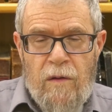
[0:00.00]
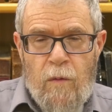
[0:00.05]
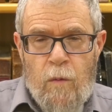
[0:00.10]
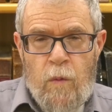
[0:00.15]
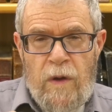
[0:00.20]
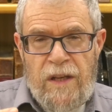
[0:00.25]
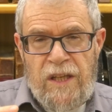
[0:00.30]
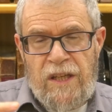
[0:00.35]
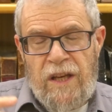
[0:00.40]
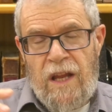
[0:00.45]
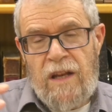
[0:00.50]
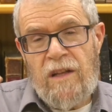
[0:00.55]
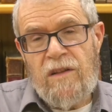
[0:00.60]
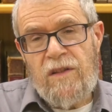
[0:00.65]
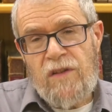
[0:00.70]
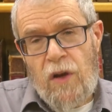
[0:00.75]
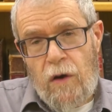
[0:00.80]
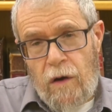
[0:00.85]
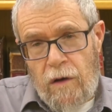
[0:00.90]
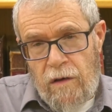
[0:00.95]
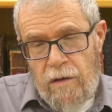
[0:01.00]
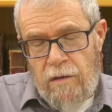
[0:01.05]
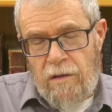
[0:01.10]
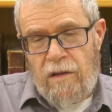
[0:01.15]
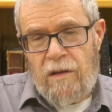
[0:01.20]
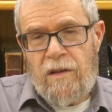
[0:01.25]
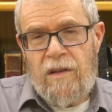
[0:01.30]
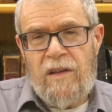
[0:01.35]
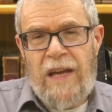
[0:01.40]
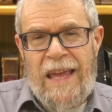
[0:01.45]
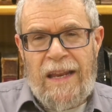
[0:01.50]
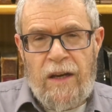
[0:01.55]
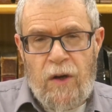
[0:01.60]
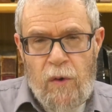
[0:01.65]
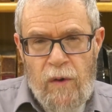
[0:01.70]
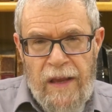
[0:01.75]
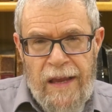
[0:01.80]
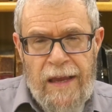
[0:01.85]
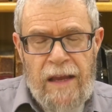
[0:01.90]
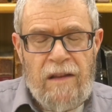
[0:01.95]
which in turn can
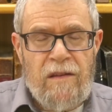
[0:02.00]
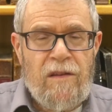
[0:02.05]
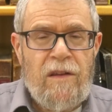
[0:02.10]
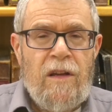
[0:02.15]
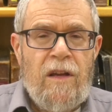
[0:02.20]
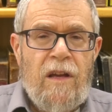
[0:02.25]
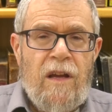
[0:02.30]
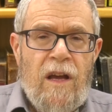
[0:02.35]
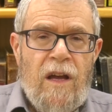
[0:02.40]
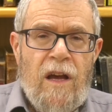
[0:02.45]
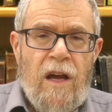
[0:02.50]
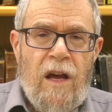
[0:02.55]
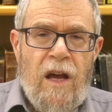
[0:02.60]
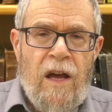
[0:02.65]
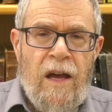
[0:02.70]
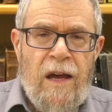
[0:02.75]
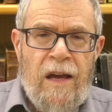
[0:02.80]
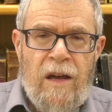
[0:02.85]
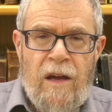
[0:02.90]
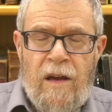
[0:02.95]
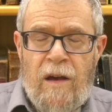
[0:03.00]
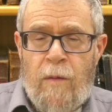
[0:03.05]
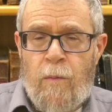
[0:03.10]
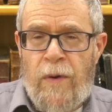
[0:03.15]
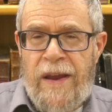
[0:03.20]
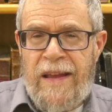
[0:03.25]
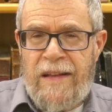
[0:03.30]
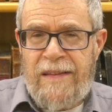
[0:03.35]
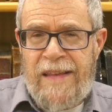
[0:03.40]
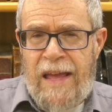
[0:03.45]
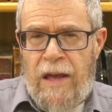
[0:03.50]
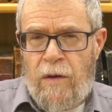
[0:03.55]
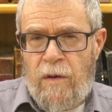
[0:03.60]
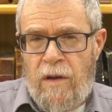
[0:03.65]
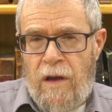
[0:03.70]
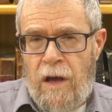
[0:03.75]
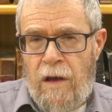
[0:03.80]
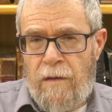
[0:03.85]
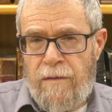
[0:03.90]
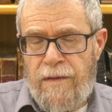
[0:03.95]
create a breakdown
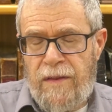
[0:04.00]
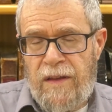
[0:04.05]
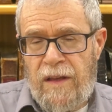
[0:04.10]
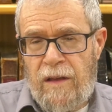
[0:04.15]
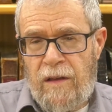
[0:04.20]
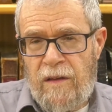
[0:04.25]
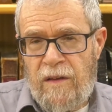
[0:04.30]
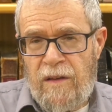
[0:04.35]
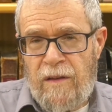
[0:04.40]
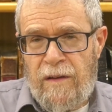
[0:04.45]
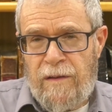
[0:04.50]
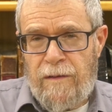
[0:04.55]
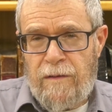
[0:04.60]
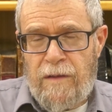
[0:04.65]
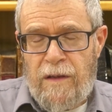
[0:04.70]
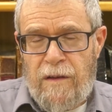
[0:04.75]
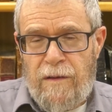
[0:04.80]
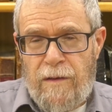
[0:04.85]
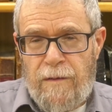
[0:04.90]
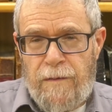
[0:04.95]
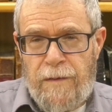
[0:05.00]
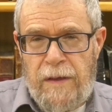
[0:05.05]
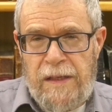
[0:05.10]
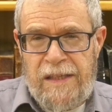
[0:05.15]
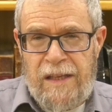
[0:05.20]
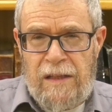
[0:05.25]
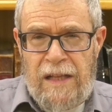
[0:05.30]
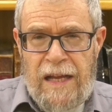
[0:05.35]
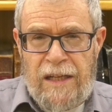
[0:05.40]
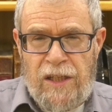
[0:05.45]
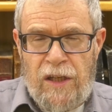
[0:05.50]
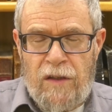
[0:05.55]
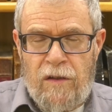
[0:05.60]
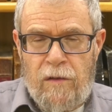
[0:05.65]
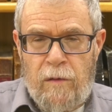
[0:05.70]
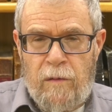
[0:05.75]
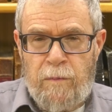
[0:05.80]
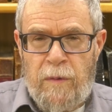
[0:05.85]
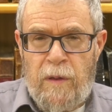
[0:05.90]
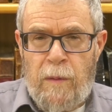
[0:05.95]
of the
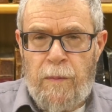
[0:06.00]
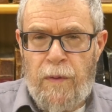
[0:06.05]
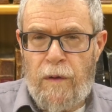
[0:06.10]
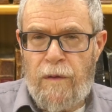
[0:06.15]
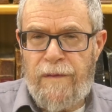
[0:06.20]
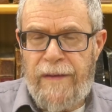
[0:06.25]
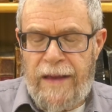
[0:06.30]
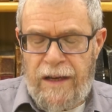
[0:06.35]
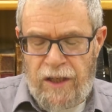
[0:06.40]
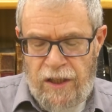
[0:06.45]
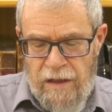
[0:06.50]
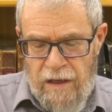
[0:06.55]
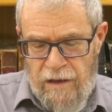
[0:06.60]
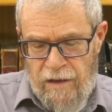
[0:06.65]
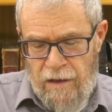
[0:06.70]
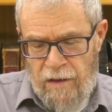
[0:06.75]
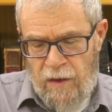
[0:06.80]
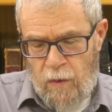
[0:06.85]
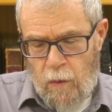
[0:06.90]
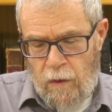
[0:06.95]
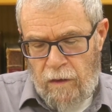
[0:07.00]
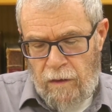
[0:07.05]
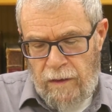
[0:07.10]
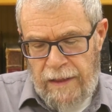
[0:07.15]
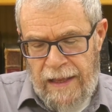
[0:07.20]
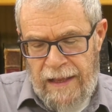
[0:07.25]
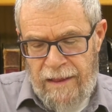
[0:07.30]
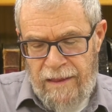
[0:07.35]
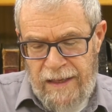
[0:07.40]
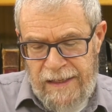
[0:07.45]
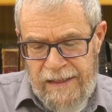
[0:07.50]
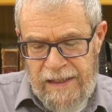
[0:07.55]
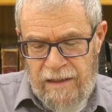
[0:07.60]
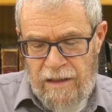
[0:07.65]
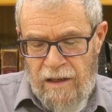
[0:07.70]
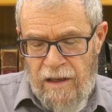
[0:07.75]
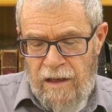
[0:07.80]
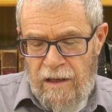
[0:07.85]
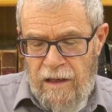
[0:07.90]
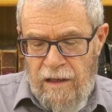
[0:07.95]
physiological perfection in the world, and this
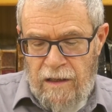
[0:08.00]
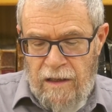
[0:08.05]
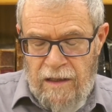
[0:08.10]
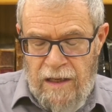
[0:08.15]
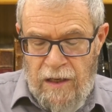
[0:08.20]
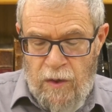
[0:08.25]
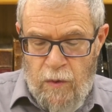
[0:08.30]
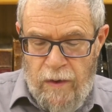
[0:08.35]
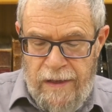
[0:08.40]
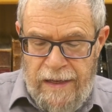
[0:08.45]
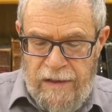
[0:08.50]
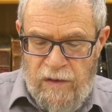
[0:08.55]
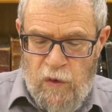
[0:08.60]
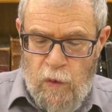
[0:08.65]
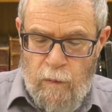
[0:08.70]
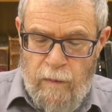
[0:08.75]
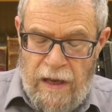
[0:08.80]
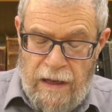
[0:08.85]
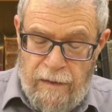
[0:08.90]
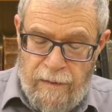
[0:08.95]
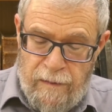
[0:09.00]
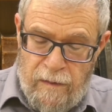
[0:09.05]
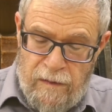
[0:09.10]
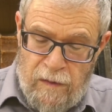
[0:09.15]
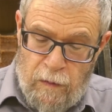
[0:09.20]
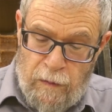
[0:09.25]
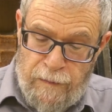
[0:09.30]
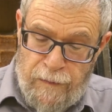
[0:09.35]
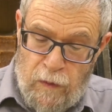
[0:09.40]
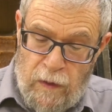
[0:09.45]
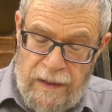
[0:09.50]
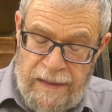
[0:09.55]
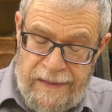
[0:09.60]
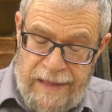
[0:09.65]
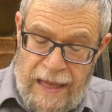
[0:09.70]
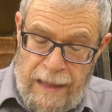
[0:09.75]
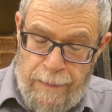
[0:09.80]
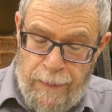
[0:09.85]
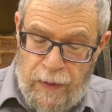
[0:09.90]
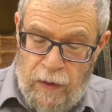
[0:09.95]
can create Tum'a. So, for
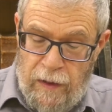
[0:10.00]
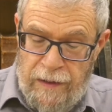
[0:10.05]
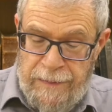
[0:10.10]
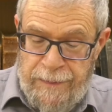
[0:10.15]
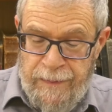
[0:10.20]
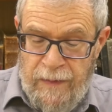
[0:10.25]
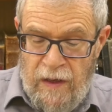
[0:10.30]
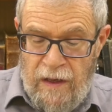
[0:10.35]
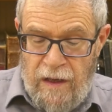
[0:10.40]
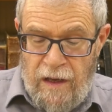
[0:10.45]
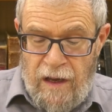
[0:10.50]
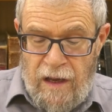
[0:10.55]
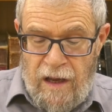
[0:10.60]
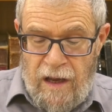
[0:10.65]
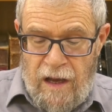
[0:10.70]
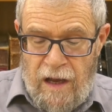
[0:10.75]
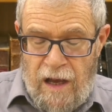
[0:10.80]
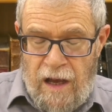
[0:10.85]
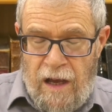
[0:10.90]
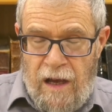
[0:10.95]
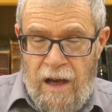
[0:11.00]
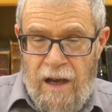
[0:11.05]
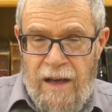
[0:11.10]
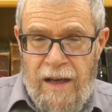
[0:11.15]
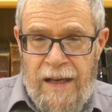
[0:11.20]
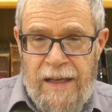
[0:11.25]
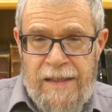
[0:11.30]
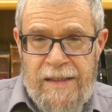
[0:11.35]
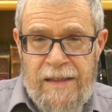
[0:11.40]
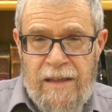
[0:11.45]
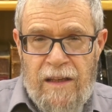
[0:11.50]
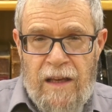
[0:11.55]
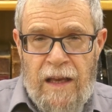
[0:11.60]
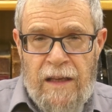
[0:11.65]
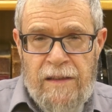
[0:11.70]
example, as